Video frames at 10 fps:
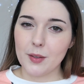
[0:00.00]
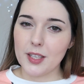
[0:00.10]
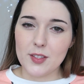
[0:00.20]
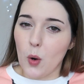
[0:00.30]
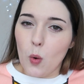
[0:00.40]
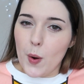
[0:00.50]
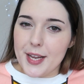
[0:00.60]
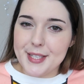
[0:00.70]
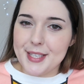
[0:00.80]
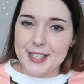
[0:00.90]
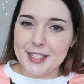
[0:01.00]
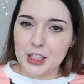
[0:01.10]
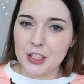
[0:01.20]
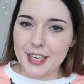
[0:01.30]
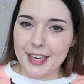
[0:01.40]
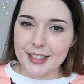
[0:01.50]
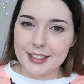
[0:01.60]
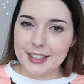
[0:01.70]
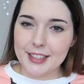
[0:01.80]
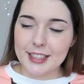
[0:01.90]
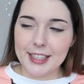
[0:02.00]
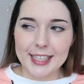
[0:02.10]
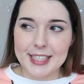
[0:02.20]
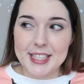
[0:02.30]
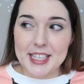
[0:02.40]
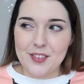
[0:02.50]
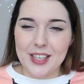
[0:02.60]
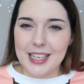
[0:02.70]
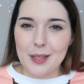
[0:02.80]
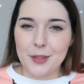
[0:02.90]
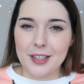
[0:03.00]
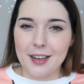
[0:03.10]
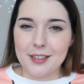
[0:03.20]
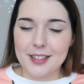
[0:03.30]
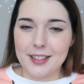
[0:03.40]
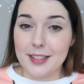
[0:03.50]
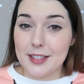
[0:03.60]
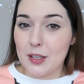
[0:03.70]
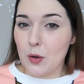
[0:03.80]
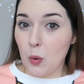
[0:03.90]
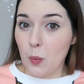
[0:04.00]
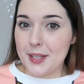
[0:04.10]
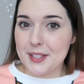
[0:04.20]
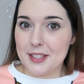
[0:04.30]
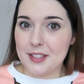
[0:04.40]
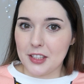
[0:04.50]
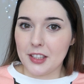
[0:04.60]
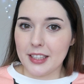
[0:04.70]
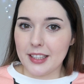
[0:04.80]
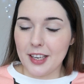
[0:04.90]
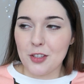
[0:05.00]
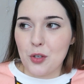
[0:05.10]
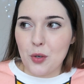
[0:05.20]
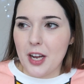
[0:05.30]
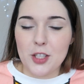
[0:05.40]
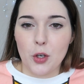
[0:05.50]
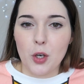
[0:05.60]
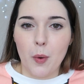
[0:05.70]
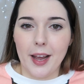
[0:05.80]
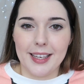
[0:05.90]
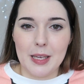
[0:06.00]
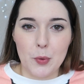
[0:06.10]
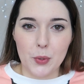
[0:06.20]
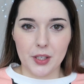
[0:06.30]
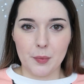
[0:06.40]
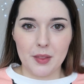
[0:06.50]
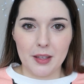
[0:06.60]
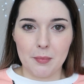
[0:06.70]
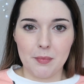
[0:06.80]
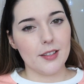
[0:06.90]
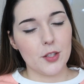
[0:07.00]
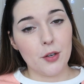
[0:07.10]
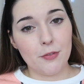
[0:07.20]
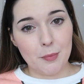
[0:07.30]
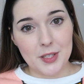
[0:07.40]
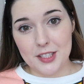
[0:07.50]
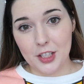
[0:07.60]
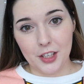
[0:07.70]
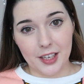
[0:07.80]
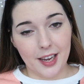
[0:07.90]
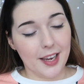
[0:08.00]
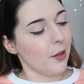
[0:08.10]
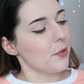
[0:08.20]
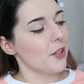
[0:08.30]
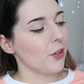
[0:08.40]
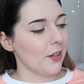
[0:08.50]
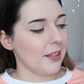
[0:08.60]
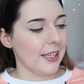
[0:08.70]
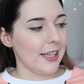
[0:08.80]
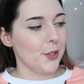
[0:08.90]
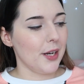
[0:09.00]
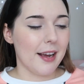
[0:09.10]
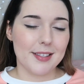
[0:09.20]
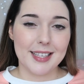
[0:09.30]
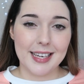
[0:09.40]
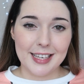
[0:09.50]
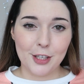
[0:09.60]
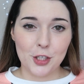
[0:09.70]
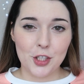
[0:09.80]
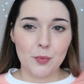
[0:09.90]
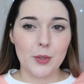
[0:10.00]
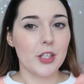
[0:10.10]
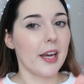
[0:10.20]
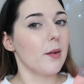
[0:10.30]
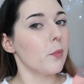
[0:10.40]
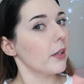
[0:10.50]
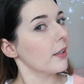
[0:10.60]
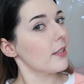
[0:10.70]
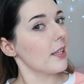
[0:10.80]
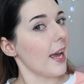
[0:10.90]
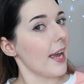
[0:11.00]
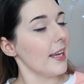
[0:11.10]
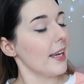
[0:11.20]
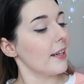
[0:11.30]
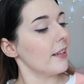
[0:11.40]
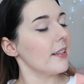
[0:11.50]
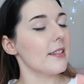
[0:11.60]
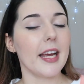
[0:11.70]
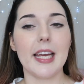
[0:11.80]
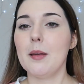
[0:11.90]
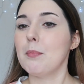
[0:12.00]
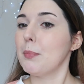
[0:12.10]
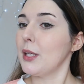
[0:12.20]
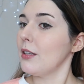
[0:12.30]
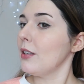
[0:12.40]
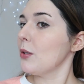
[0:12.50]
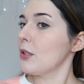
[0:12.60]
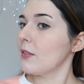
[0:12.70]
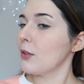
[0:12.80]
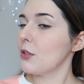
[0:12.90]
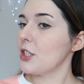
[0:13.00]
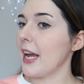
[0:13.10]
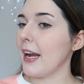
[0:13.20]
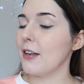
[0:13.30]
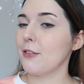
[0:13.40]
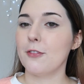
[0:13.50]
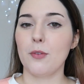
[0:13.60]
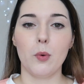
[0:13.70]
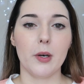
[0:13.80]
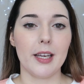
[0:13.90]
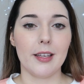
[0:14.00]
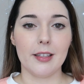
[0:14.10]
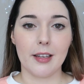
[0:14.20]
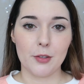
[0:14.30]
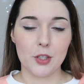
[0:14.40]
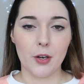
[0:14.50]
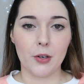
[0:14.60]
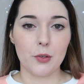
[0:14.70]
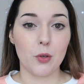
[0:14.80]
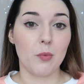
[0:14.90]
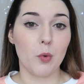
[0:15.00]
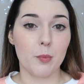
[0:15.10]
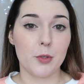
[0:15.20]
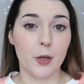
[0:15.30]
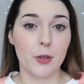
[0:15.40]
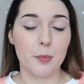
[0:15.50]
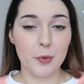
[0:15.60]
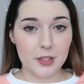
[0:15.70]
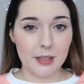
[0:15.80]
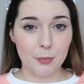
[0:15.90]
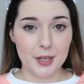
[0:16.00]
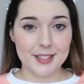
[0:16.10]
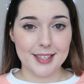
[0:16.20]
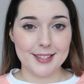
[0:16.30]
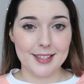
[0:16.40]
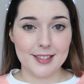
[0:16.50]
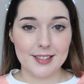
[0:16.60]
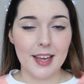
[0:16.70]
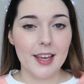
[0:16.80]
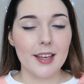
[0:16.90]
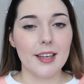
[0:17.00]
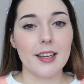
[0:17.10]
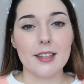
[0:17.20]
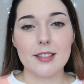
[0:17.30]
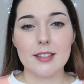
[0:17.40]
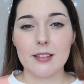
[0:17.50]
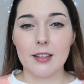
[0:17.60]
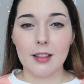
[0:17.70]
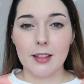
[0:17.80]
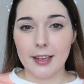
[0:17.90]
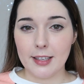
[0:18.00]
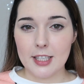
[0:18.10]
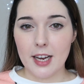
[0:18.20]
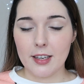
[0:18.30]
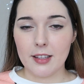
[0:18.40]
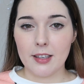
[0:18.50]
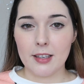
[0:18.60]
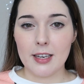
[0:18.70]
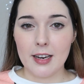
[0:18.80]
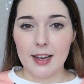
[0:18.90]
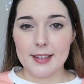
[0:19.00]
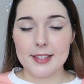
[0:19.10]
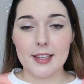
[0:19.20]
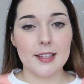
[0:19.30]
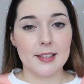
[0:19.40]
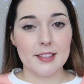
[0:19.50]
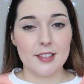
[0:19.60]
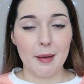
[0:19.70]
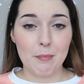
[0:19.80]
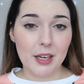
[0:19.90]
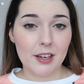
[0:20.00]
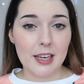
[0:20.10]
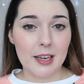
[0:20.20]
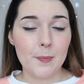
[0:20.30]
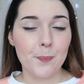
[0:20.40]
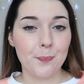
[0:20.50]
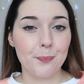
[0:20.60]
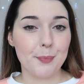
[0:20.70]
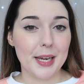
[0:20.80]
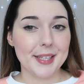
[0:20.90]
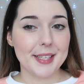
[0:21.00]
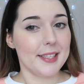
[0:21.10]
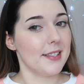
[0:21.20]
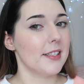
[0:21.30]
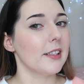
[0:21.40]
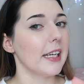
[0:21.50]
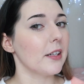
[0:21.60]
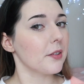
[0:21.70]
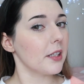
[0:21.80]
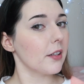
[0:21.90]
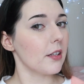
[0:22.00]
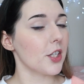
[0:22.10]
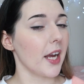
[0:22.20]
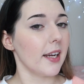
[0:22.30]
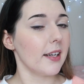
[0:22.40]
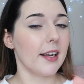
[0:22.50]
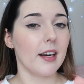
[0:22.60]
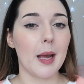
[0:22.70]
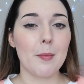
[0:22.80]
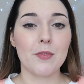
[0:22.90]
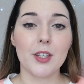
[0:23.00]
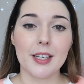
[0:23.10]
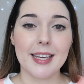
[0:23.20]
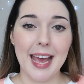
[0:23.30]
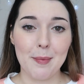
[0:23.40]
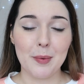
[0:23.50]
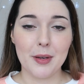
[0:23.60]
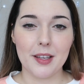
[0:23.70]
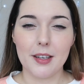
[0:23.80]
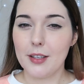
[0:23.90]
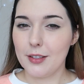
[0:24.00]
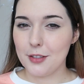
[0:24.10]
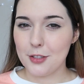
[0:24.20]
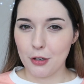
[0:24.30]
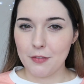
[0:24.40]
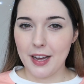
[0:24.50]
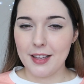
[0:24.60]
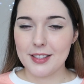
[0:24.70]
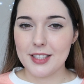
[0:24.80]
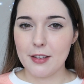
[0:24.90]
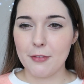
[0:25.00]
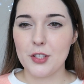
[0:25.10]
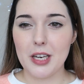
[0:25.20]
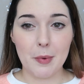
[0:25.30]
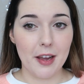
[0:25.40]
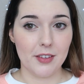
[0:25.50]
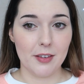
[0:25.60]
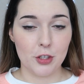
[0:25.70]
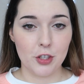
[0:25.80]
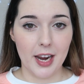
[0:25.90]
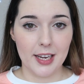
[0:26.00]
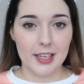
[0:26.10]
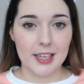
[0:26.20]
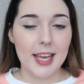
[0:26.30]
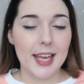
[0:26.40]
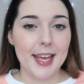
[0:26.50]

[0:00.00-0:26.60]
it's always a Korea. Like it's never anywhere else. It's always Tester Korea. I don't, I don't know why I keep ordering with them. So from Tester Korea, I also got the Etude House Any Cushion, which I am wearing today, and it is a beautiful shade for yellow tone or warm toned porcelain princesses. It's slightly darker than NARS in Siberia, but it is still a really good shade, and I'm very happy with it so far. This is the first time I've ever tried it,